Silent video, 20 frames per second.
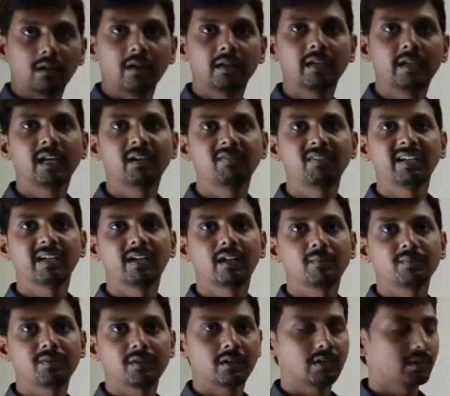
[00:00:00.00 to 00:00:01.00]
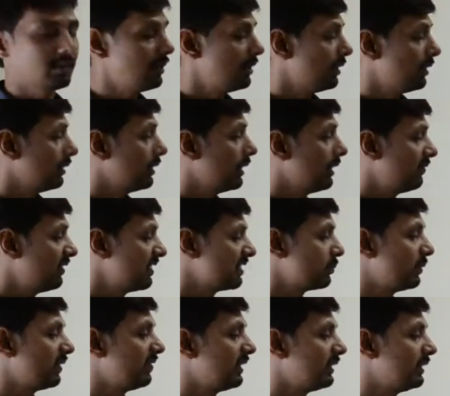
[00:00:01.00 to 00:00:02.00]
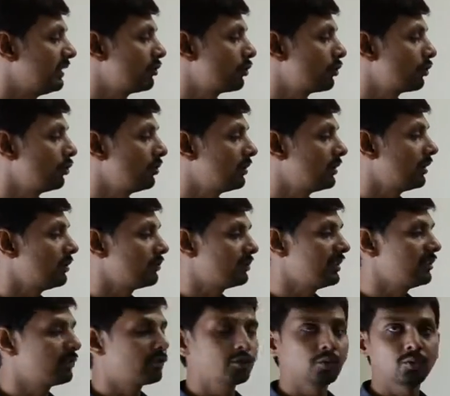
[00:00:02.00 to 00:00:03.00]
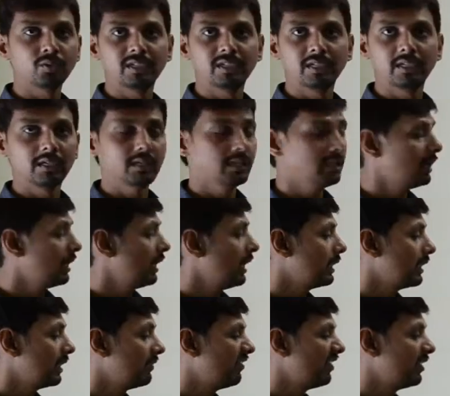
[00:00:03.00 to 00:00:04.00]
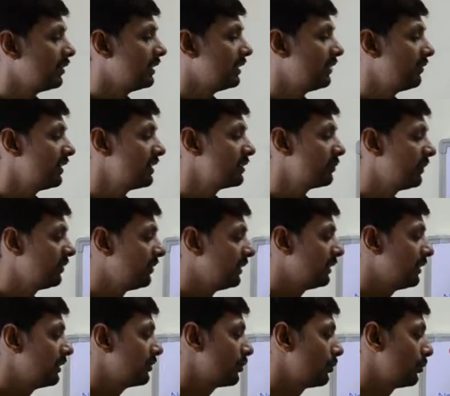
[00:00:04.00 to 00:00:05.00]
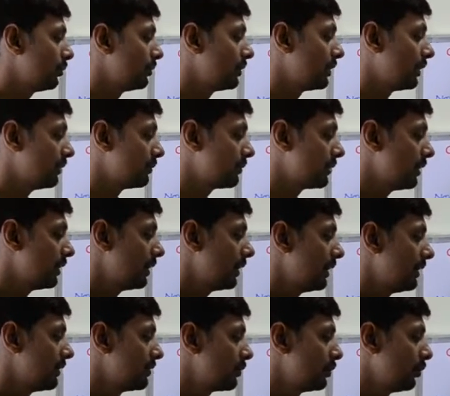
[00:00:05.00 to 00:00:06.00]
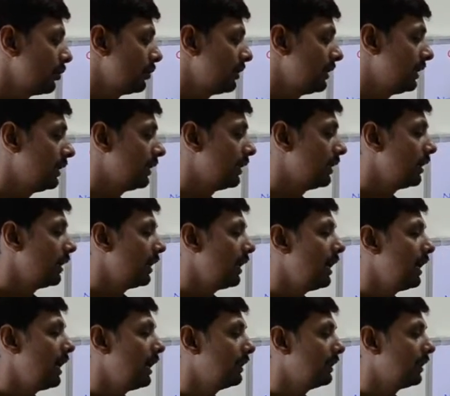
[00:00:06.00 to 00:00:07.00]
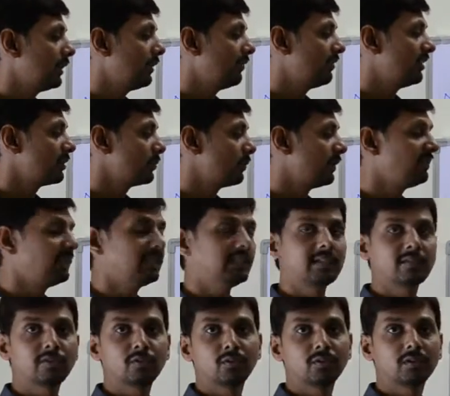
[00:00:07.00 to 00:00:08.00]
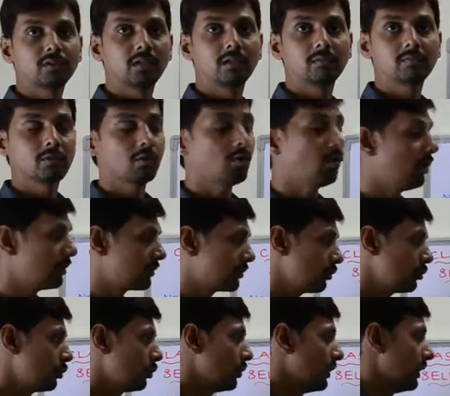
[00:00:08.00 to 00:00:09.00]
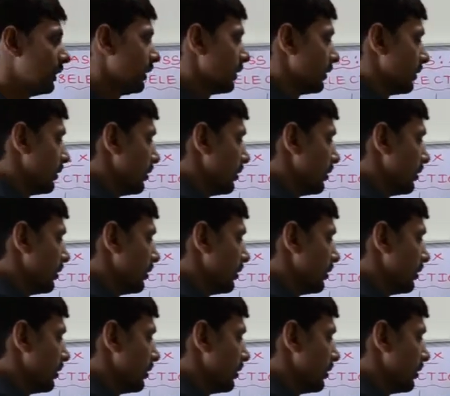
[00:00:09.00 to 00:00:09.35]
Here we can observe the difference between these two terms is 2d, and the difference between these two terms is 2d, and the difference between these two terms also 2d.